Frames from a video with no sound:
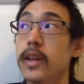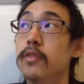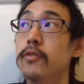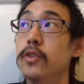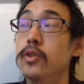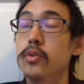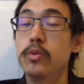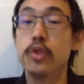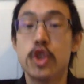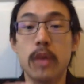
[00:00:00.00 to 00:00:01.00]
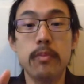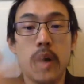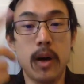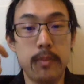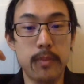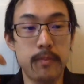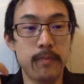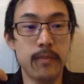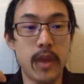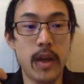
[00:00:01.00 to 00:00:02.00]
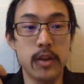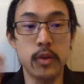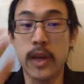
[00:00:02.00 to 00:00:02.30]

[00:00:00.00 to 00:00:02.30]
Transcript: If you jump up, you